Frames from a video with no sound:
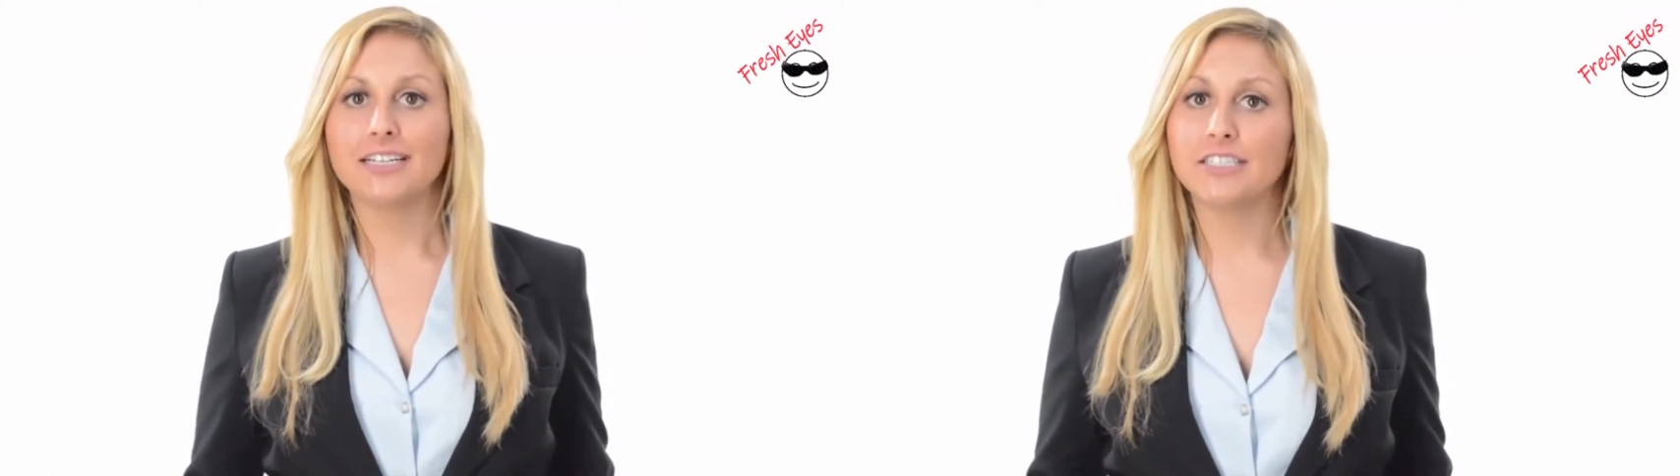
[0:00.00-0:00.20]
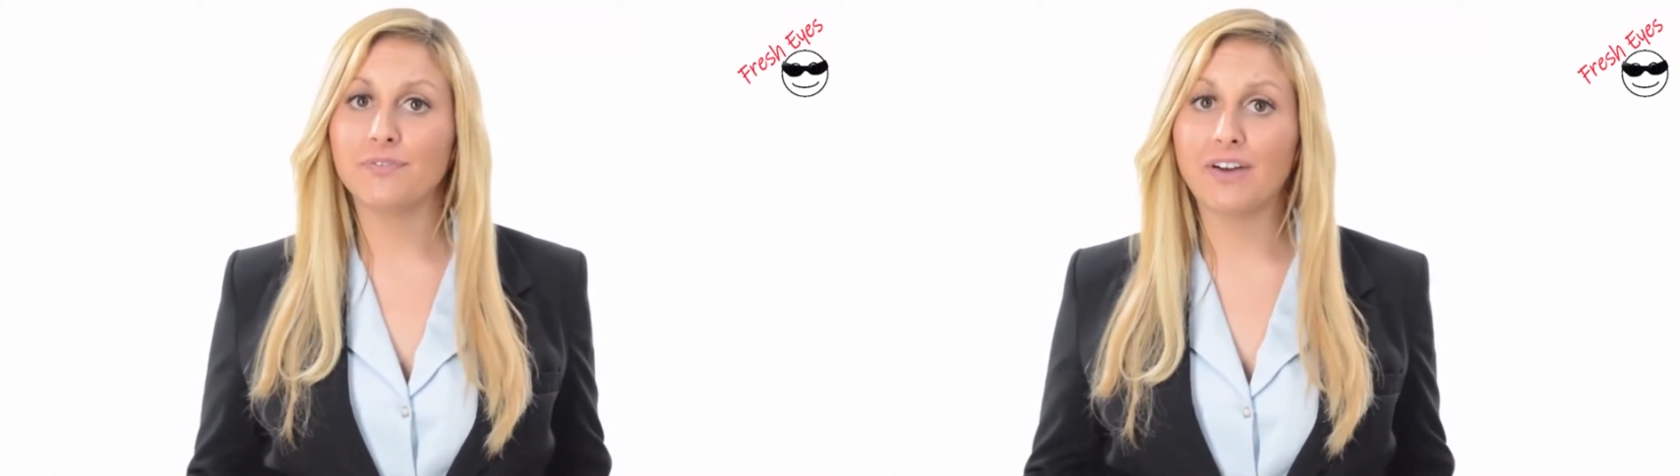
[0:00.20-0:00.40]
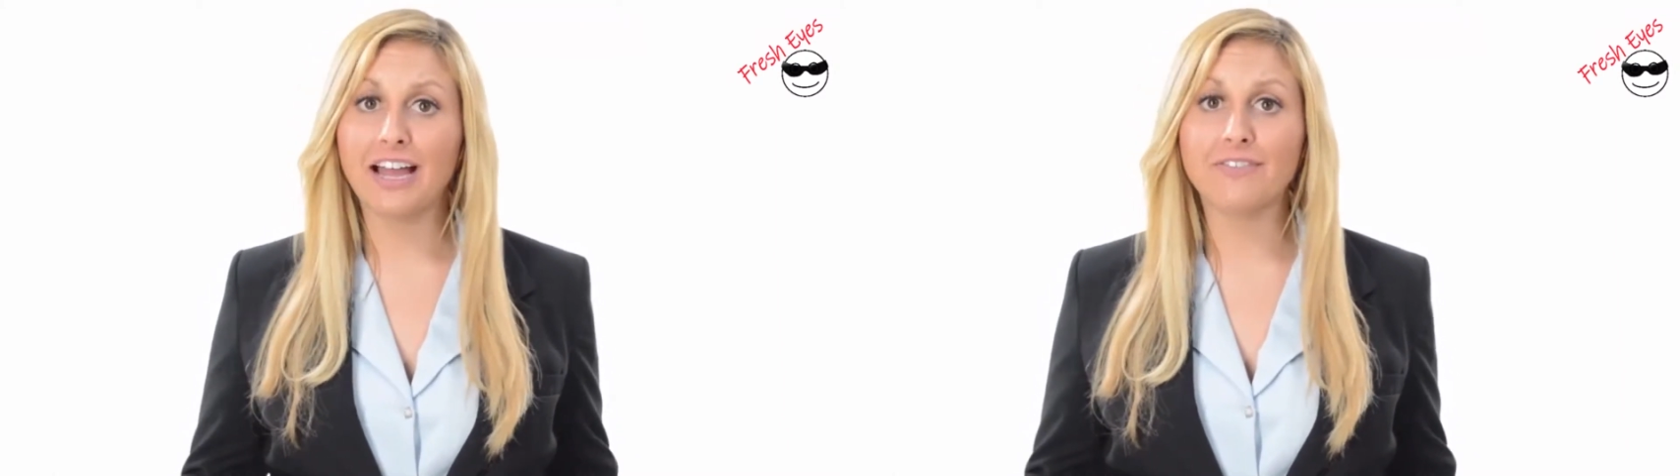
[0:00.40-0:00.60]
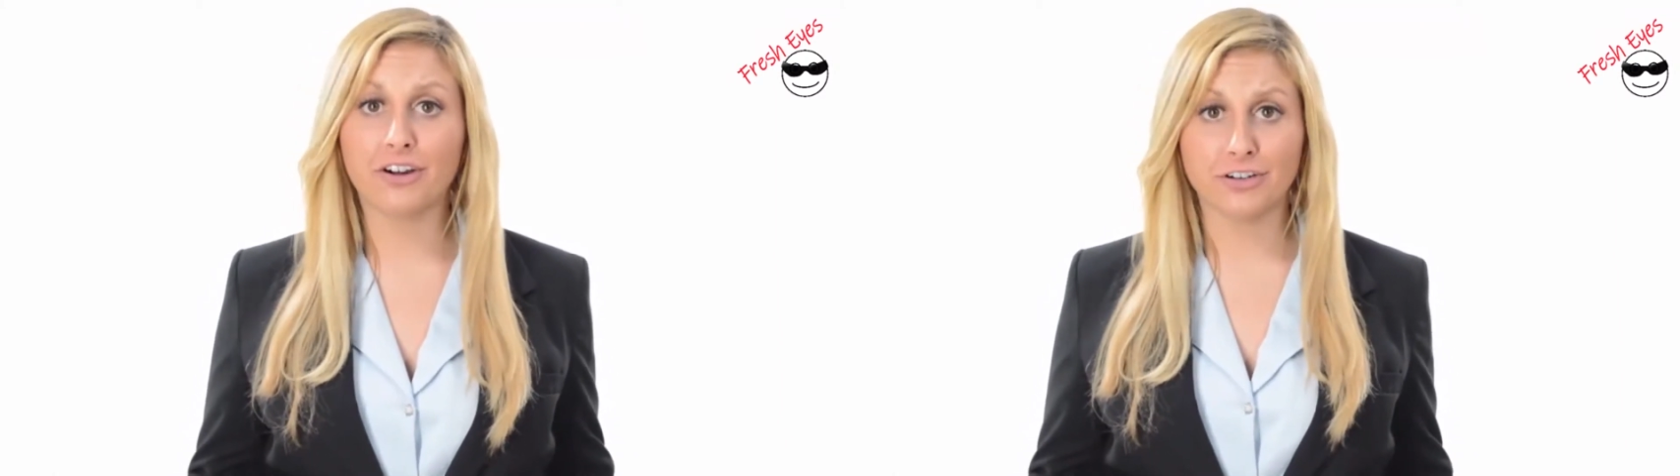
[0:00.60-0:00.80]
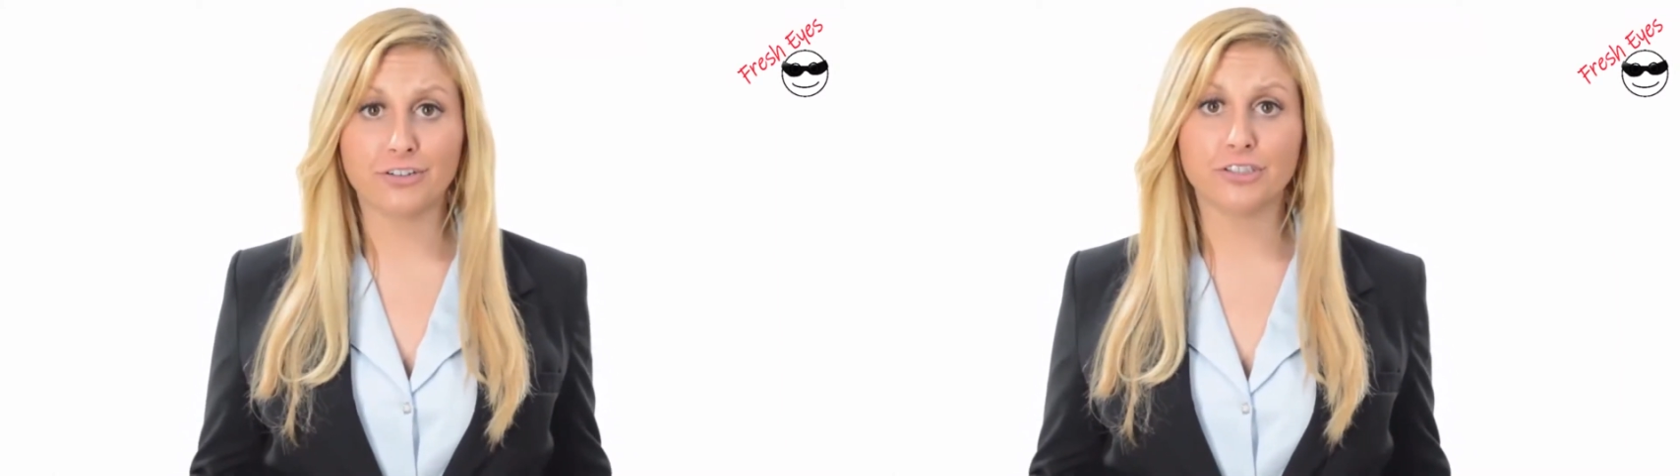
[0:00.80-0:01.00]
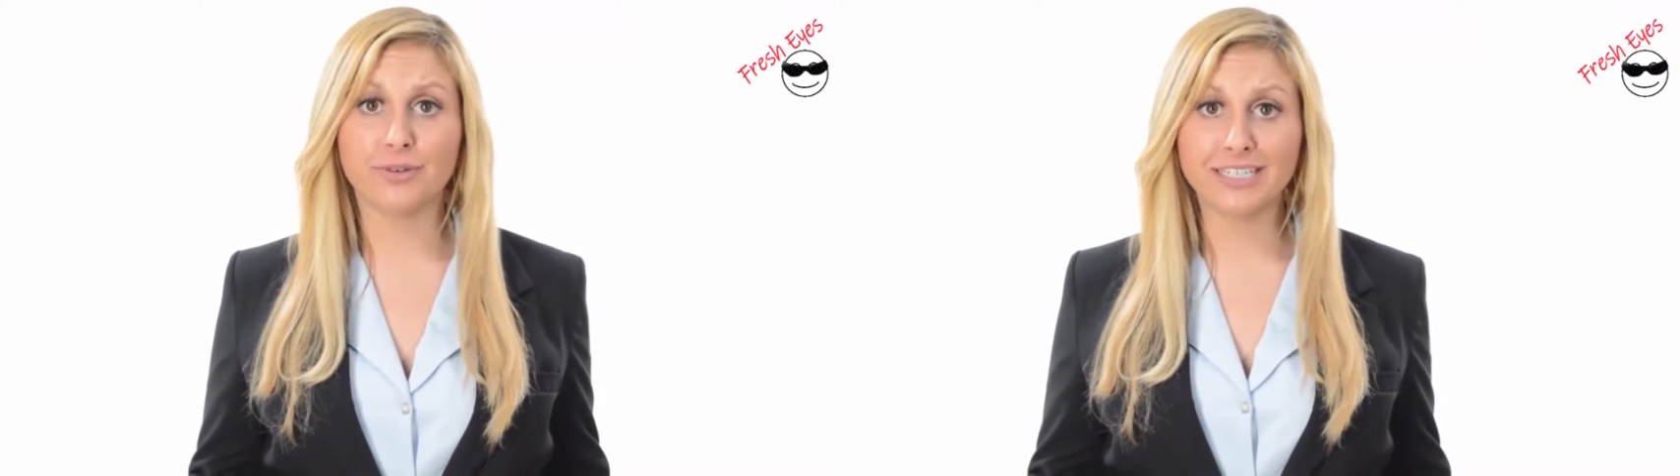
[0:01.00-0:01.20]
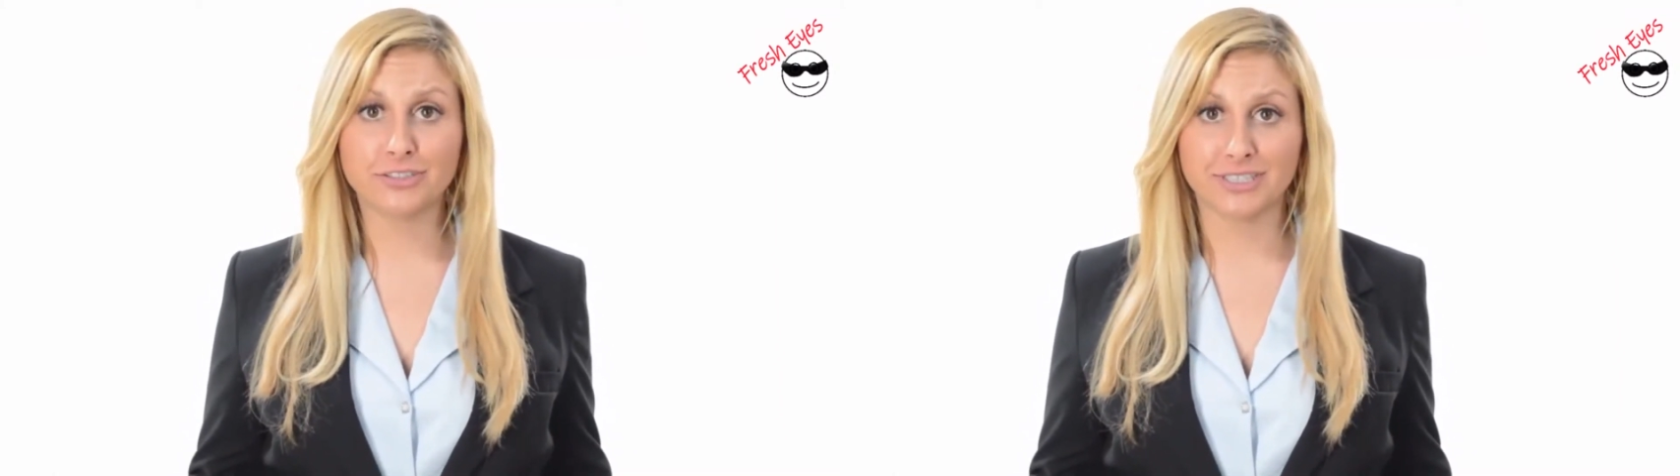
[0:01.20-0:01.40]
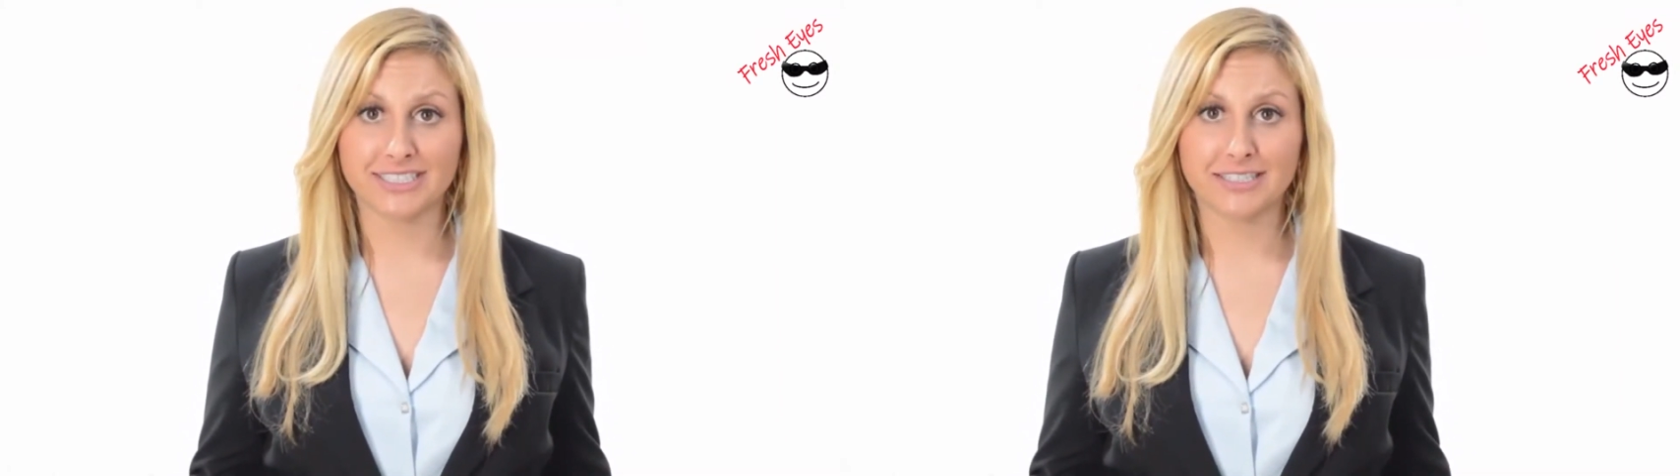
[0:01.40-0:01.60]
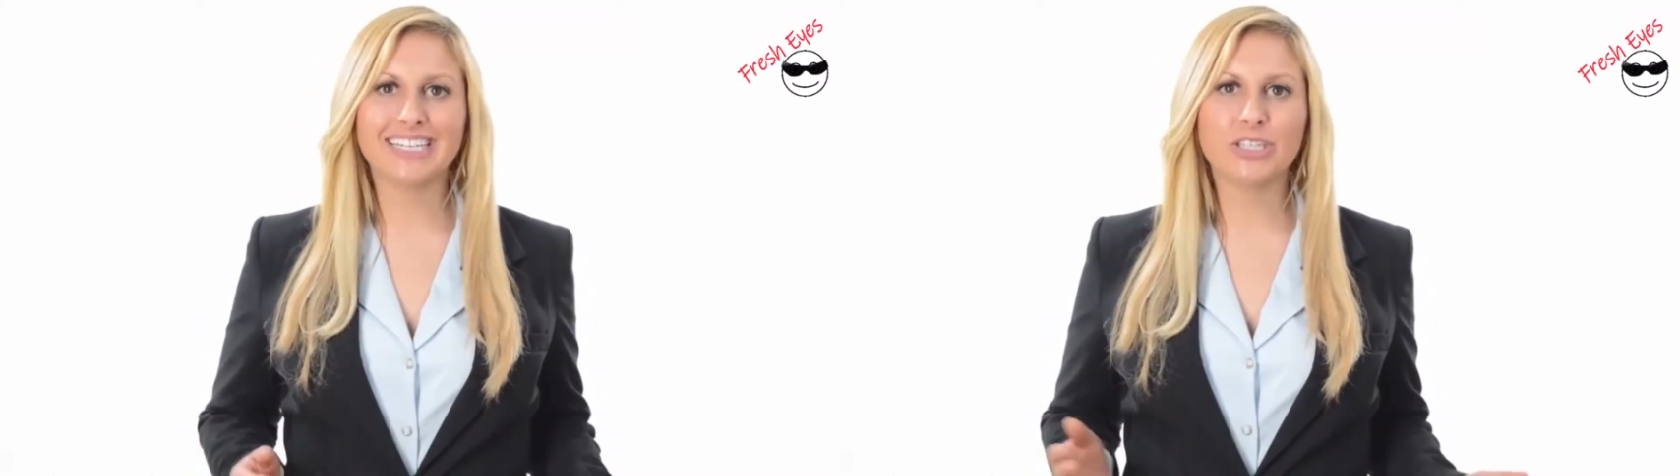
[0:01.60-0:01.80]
to 5 article directories.